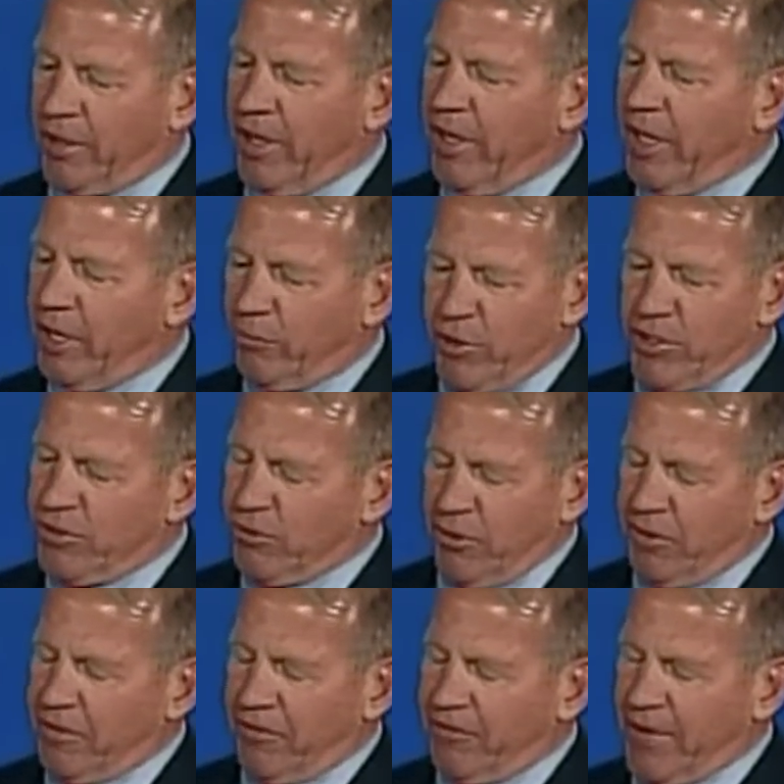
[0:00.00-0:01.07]
and restore
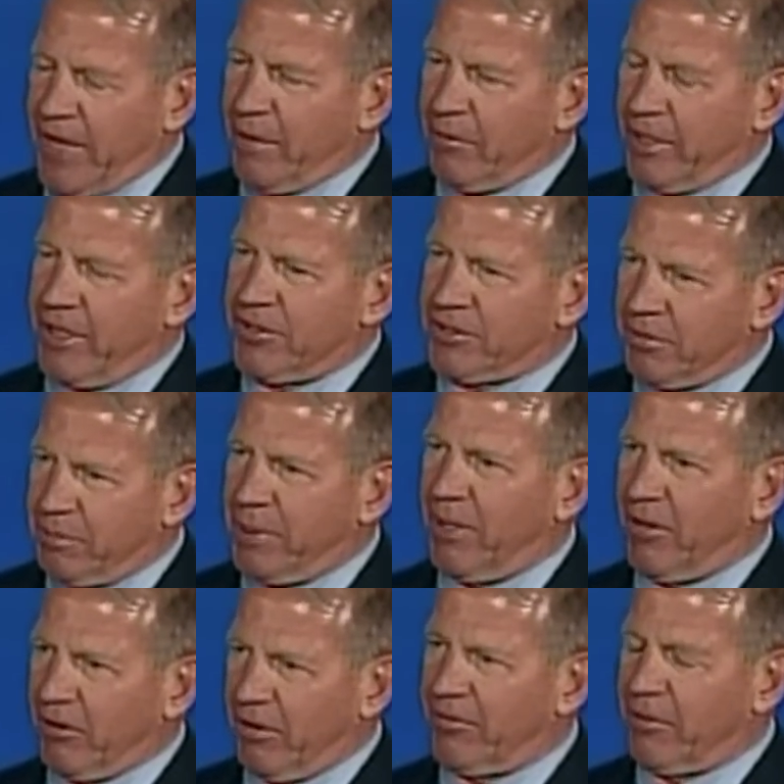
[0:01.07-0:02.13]
the family as the
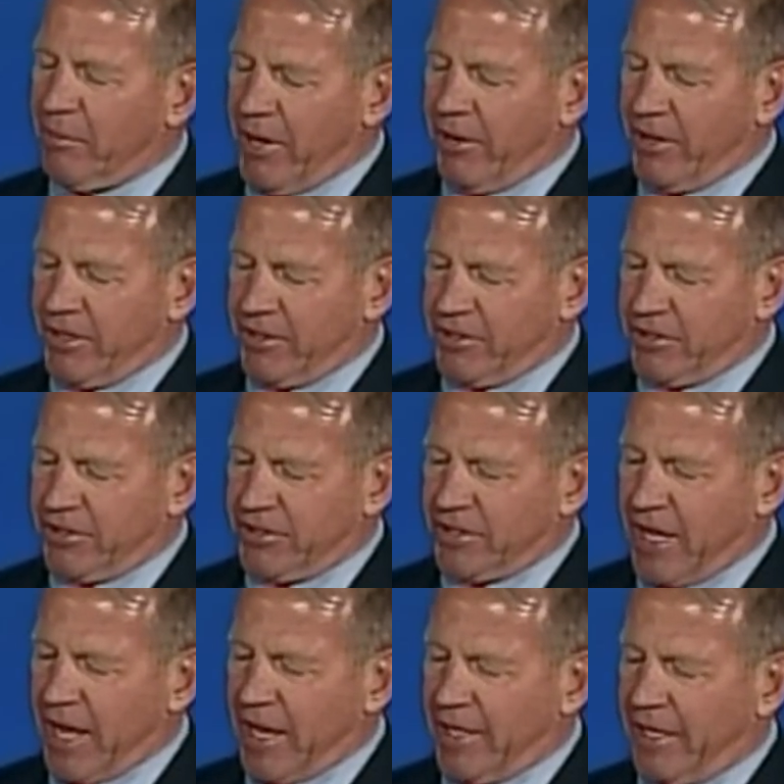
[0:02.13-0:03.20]
pillar of American
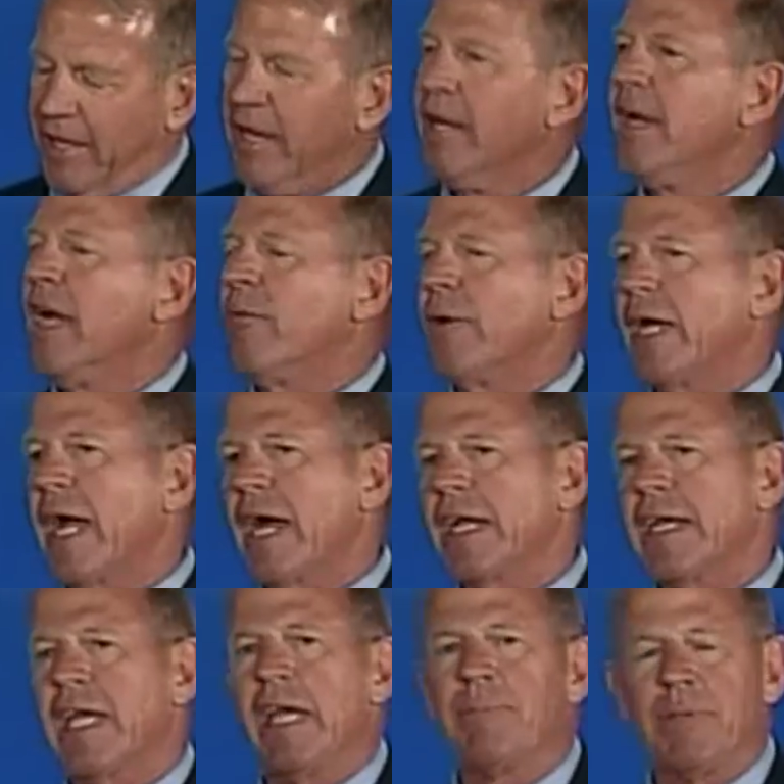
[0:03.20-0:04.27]
society. And we got to
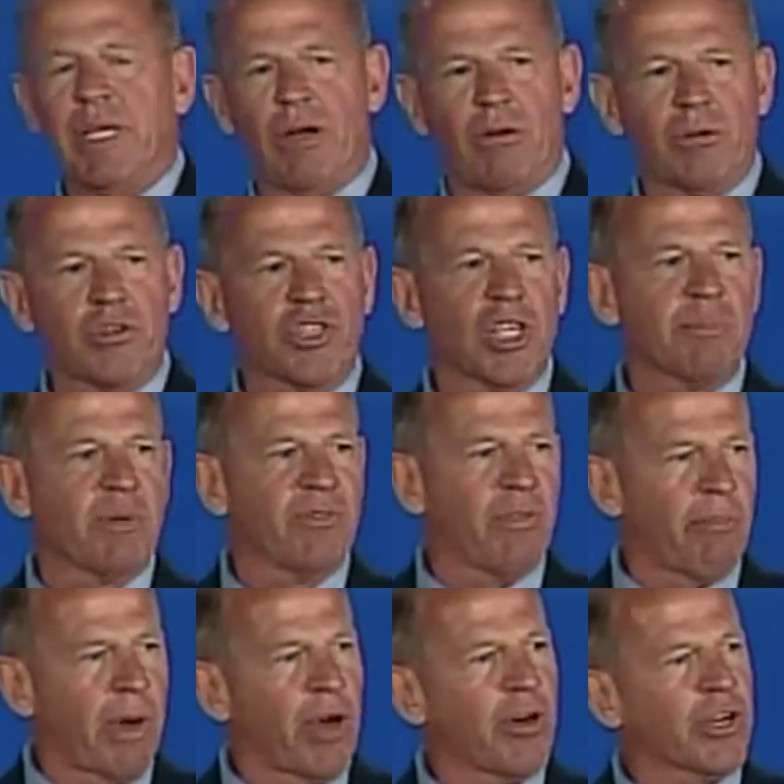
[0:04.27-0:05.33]
keep the ownership of
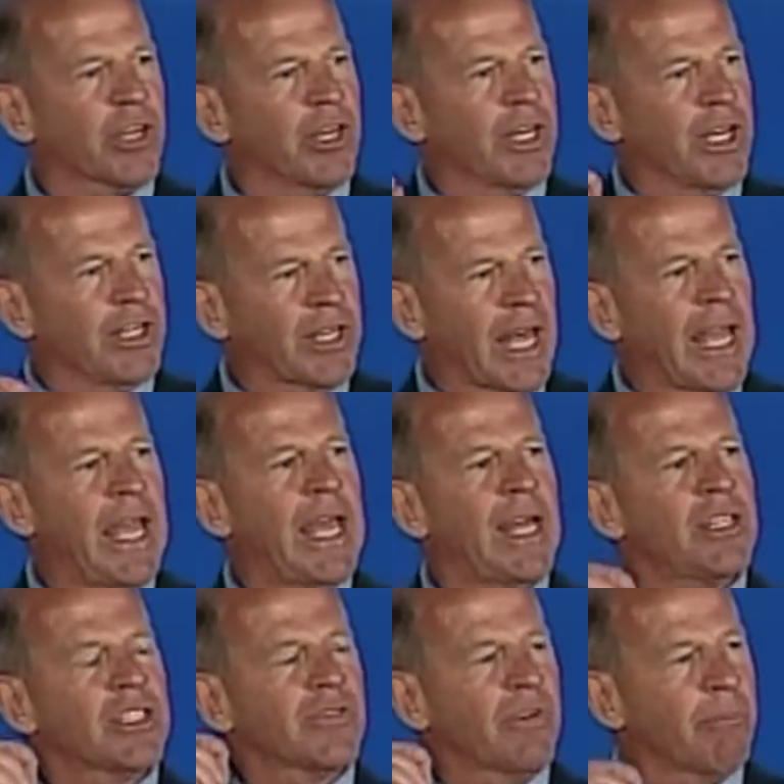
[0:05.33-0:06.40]
America in the
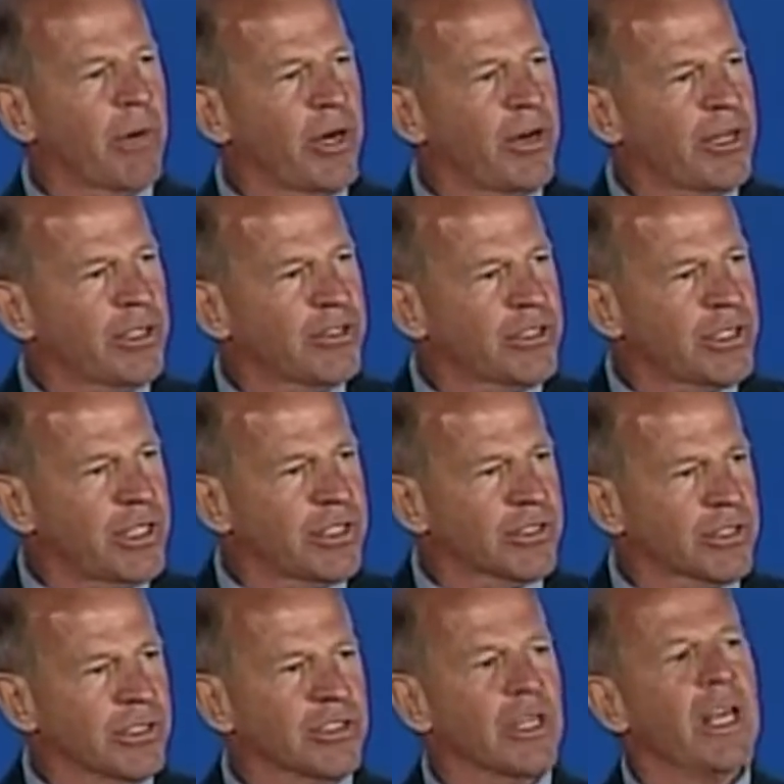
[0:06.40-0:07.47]
hands of American
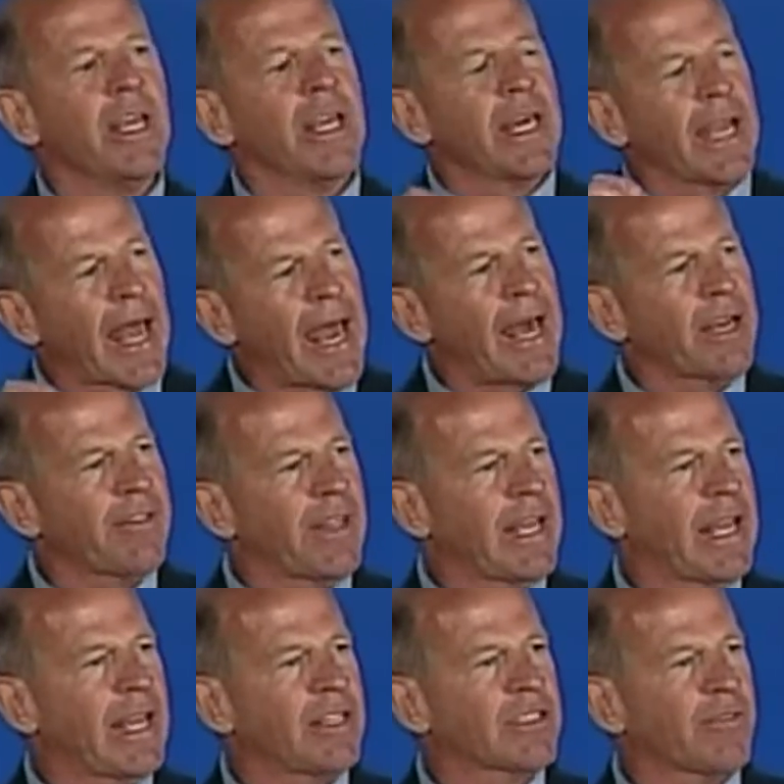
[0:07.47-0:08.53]
citizens and out of the
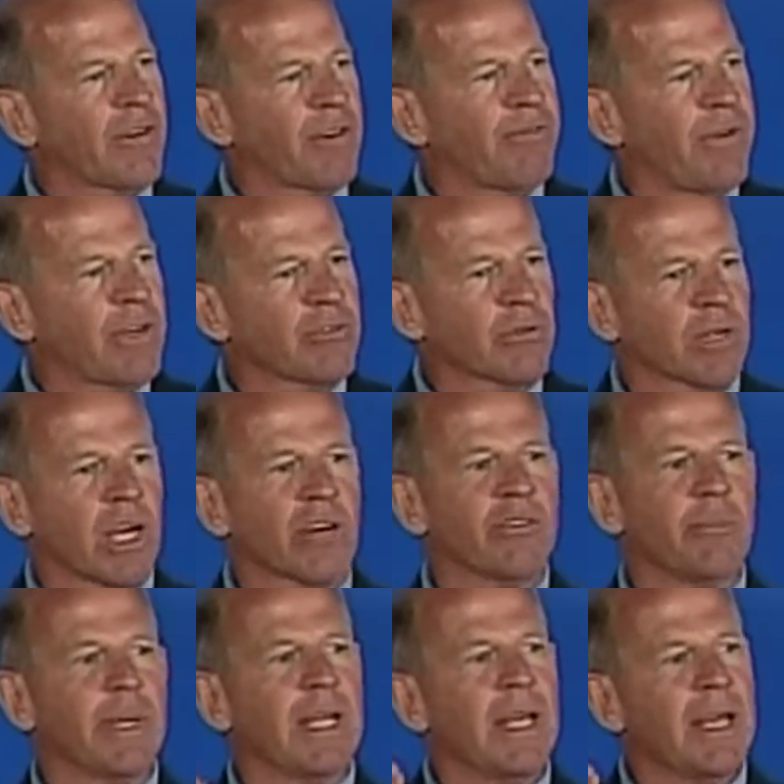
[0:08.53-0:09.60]
hands of our federal
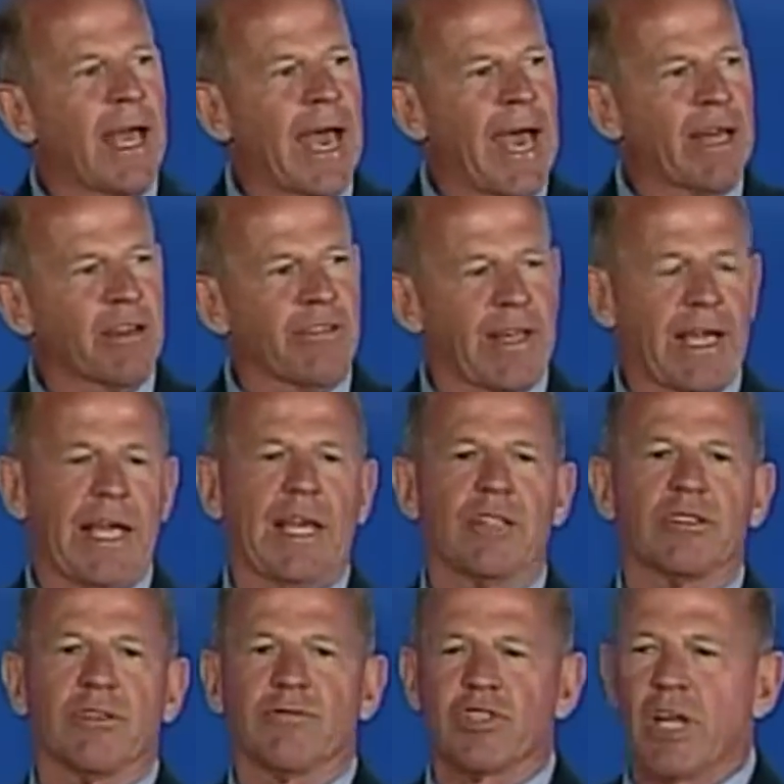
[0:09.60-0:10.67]
government, out of the
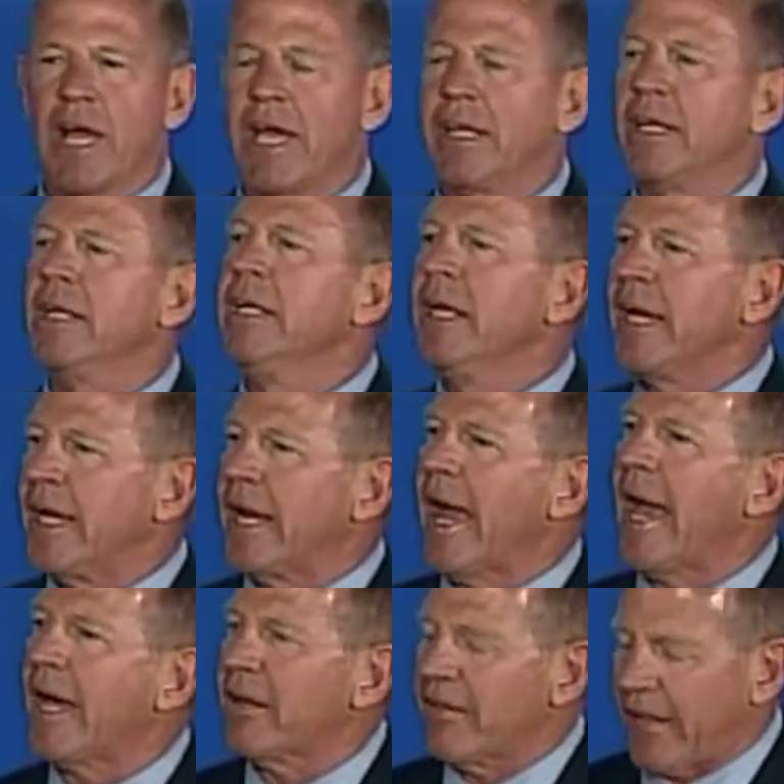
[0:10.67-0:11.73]
hands of China, and
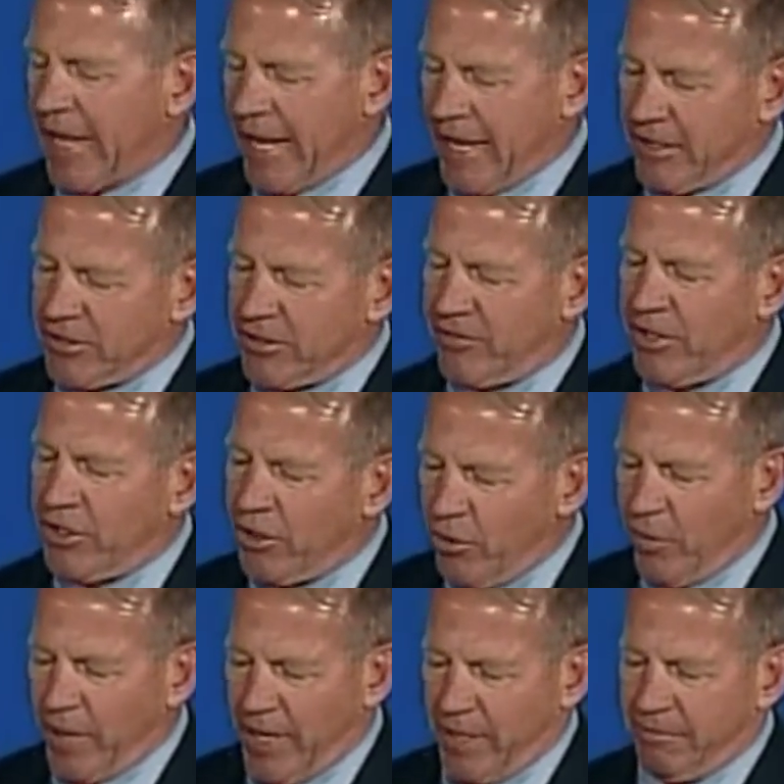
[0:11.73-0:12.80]
out of the hands of the
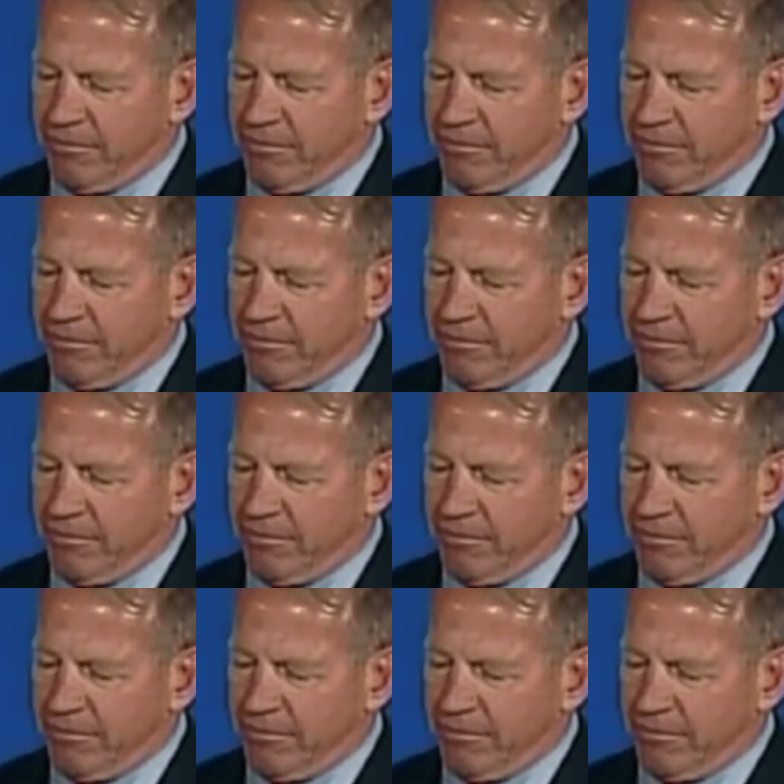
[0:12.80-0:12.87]
UN.